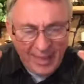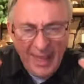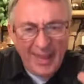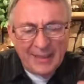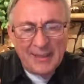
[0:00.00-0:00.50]

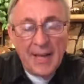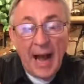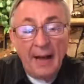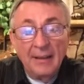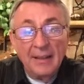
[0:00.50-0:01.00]
and
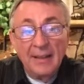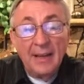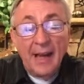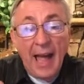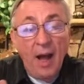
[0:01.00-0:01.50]
uh,
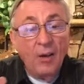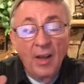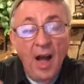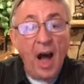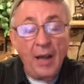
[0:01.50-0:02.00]
uh, how
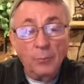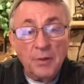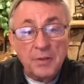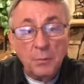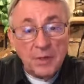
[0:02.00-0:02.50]
God
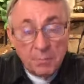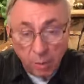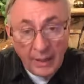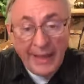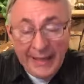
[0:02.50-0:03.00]
was, was
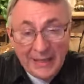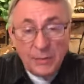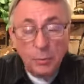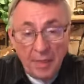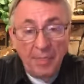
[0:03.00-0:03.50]

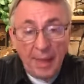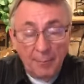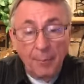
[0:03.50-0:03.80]
pleased with them.